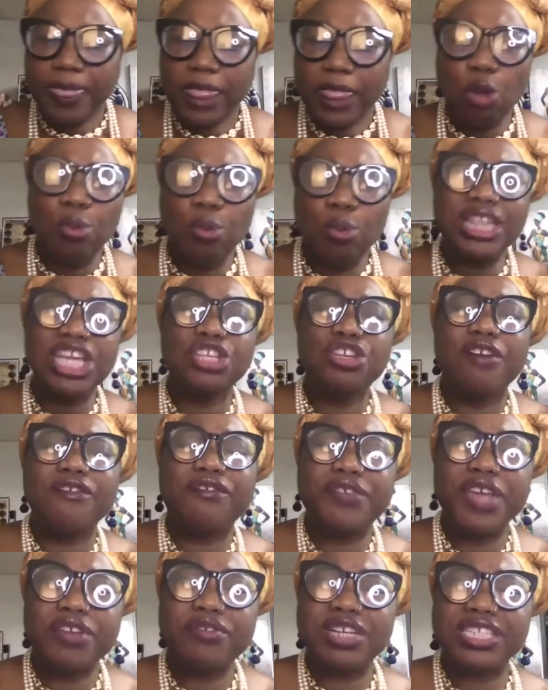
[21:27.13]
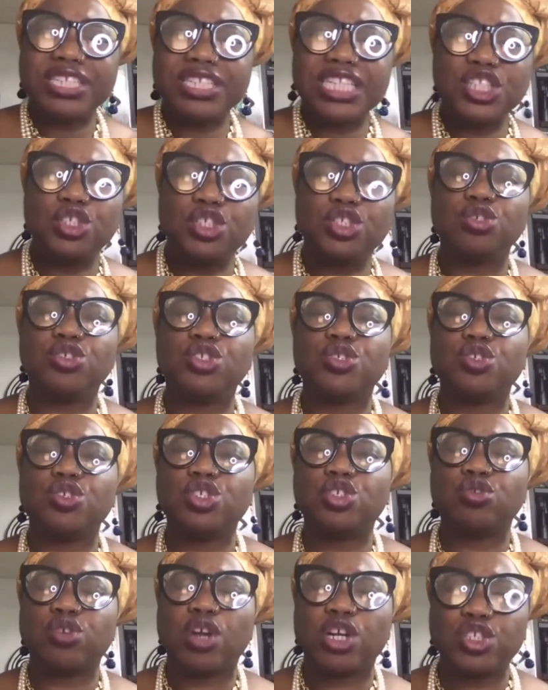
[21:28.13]
within your various institutional
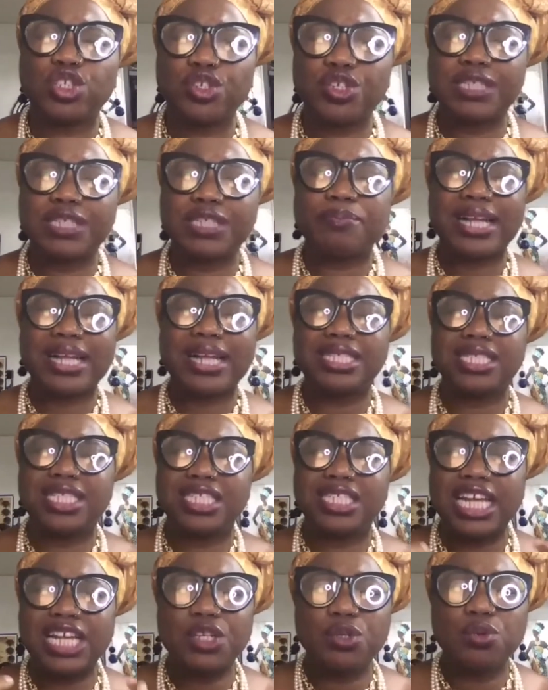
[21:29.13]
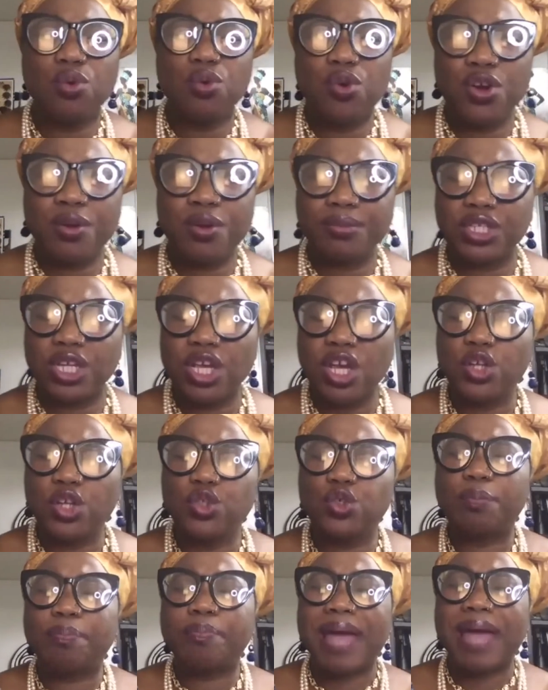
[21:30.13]
structures, practices, and norms
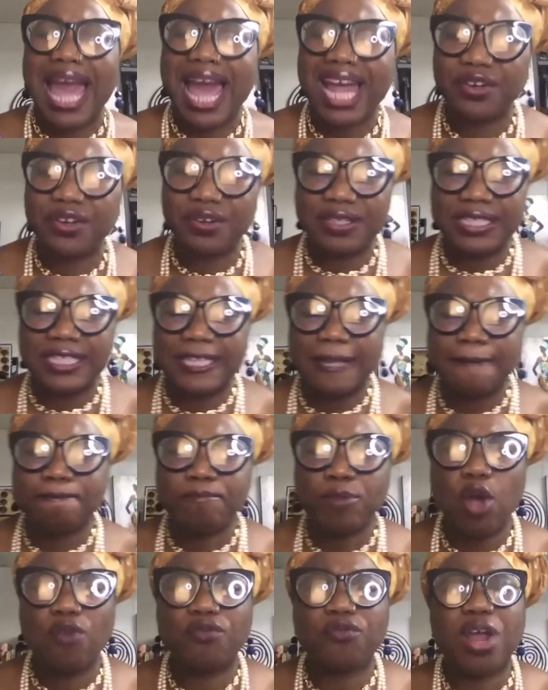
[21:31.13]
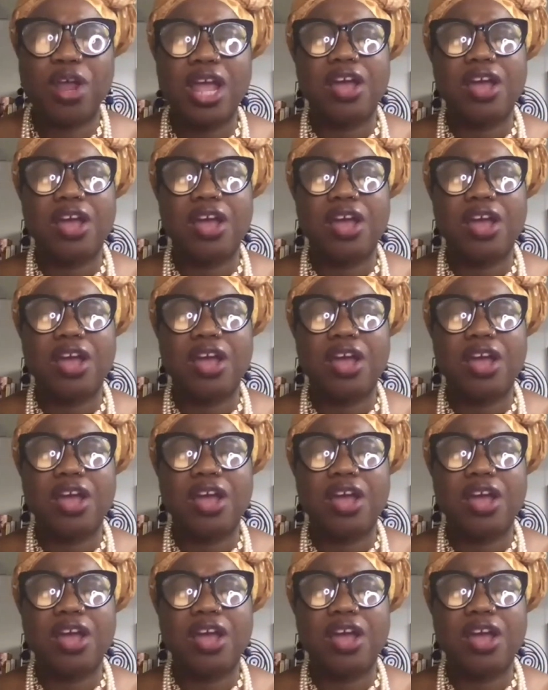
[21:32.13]
do patterns of